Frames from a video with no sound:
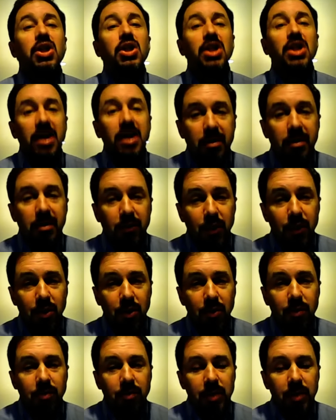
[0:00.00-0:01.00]
leave
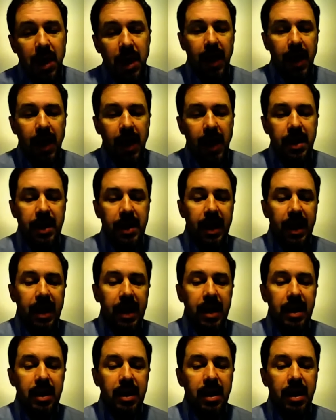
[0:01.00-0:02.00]
you. And
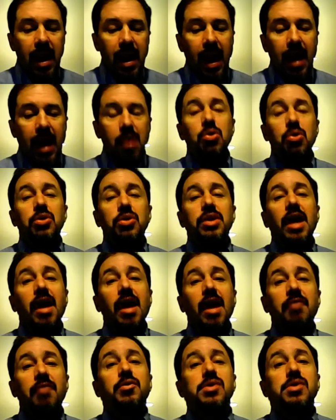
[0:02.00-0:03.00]
then I will
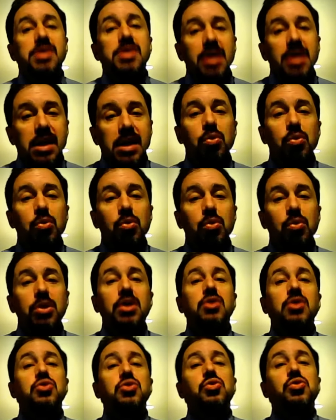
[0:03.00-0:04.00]
not forsake you,
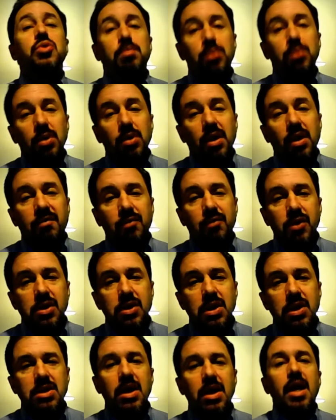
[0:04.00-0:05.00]
with a triple
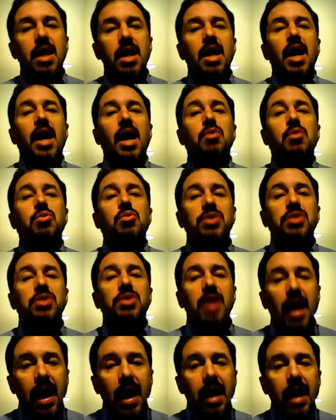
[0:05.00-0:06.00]
emphasis. I will
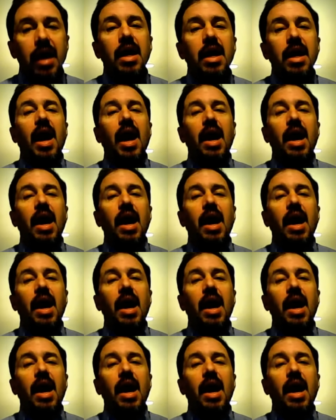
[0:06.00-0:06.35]
not